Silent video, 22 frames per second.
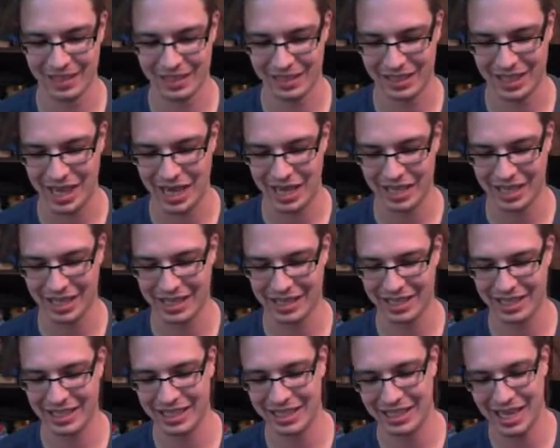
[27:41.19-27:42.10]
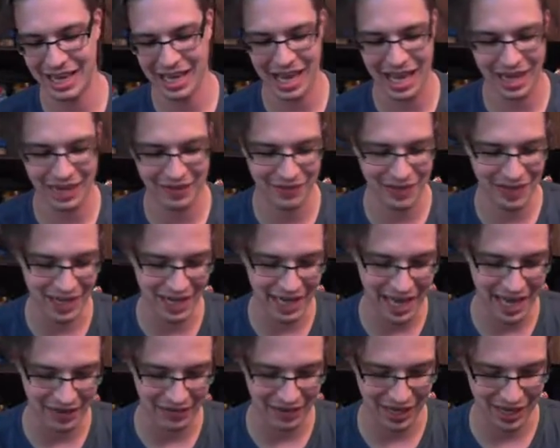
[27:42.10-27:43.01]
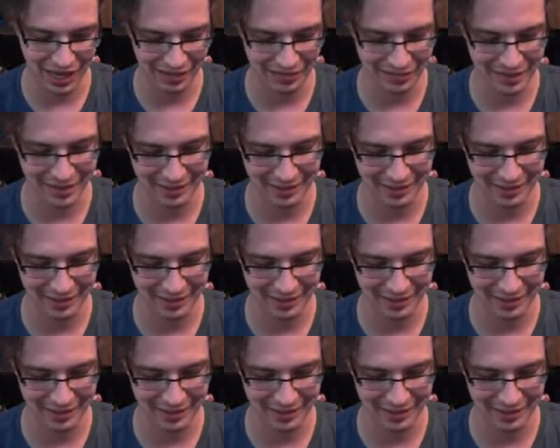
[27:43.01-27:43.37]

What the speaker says: Not a heck of a lot I have left.